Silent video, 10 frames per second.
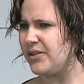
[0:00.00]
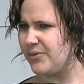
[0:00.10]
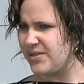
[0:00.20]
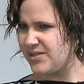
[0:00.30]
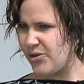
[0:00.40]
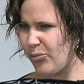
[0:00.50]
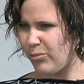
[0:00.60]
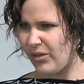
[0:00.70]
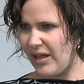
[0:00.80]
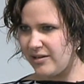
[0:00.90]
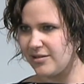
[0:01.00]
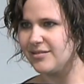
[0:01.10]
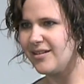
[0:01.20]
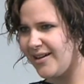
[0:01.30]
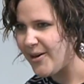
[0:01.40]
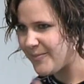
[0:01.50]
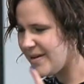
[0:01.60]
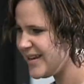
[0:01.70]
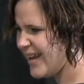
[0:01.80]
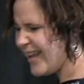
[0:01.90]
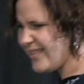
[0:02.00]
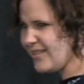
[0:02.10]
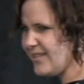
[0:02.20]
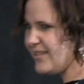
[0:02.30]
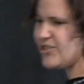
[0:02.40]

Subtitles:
there was no blood. And the